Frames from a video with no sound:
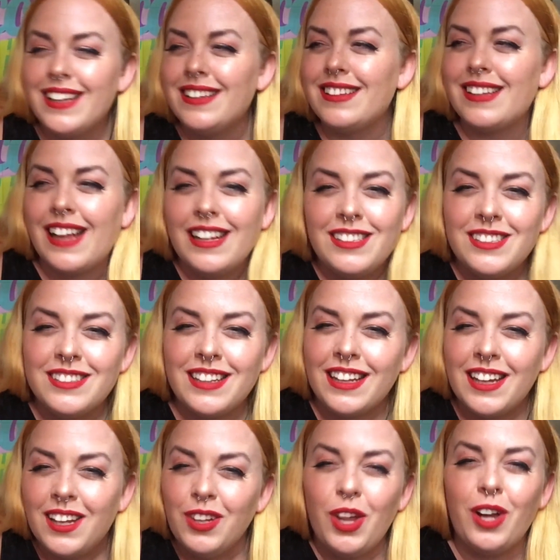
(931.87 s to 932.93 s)
That's just like
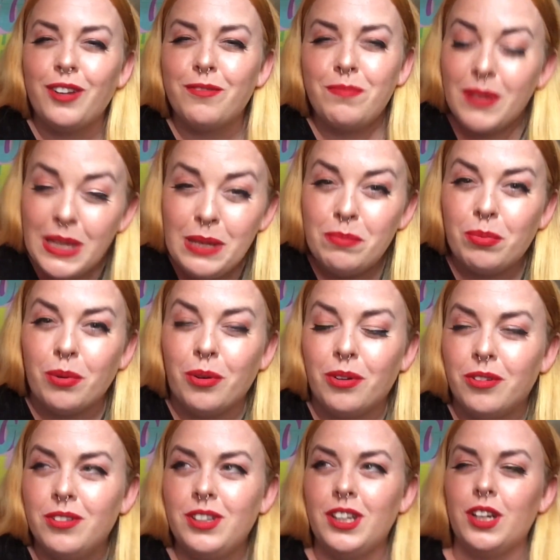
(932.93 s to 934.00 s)
a lot of
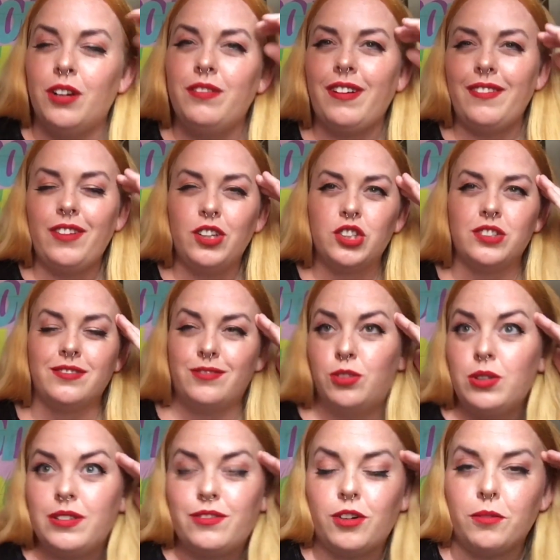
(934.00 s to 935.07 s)
people, you know,
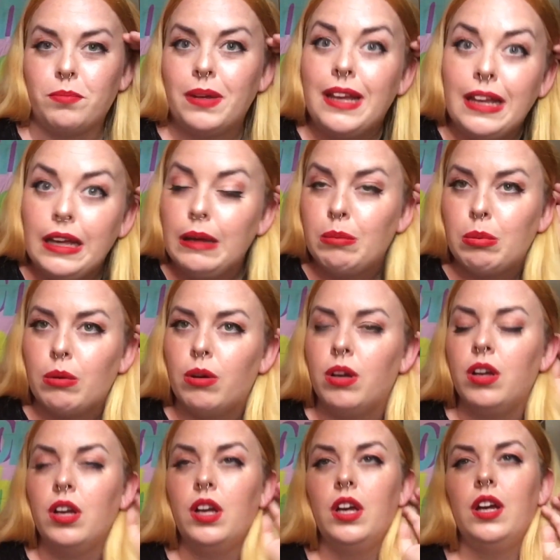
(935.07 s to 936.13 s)
544 people.
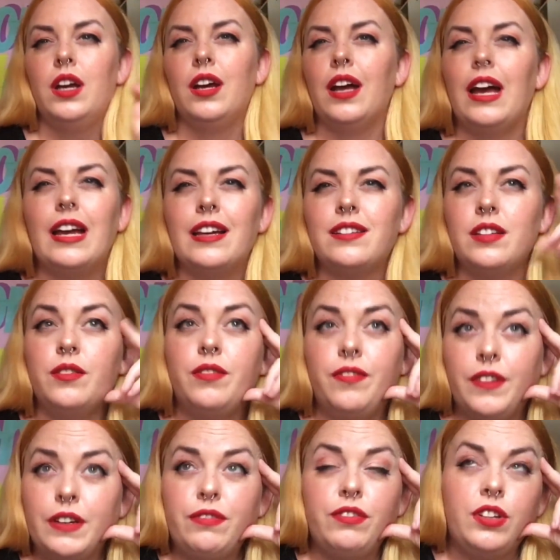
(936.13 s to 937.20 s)
I guess in
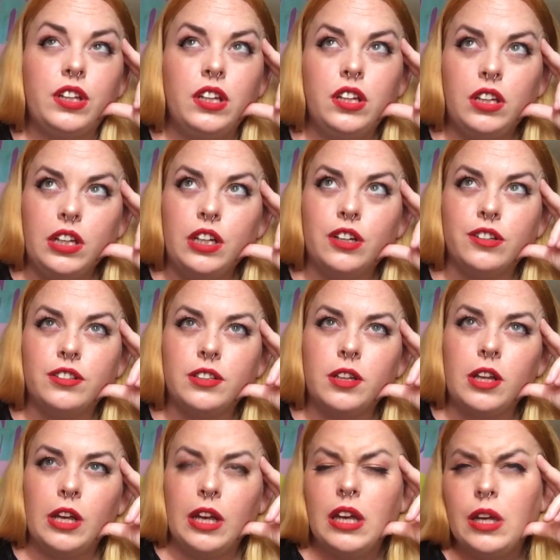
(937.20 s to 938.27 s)
15 years
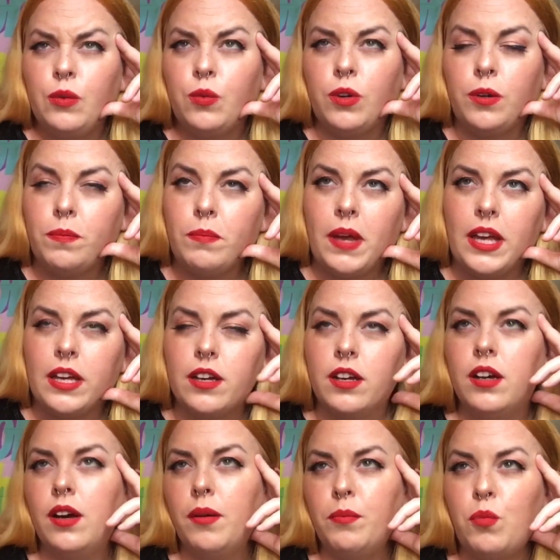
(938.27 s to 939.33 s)
it would make
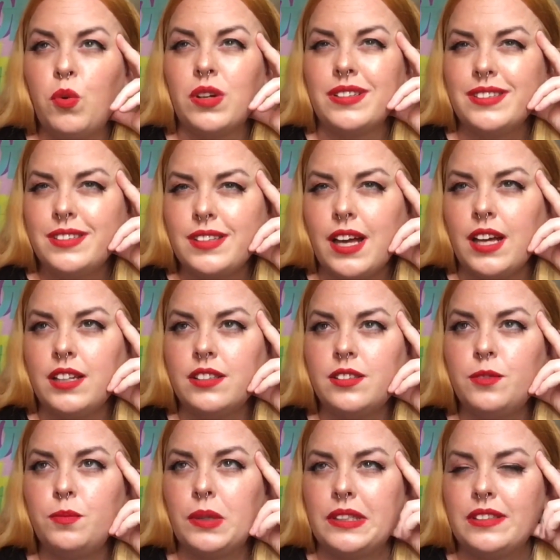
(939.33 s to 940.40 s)
more sense,
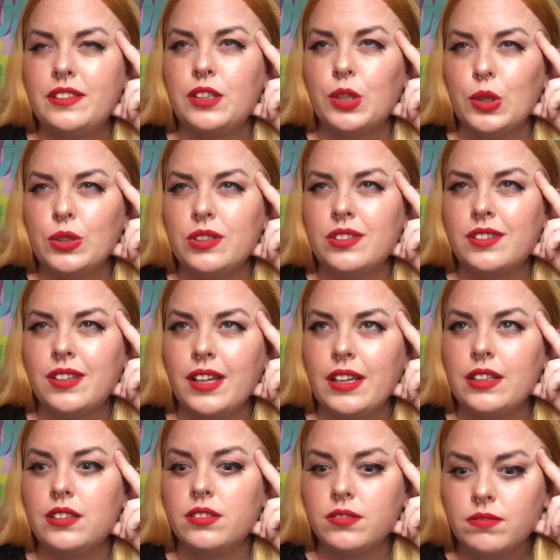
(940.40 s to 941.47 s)
but still just like,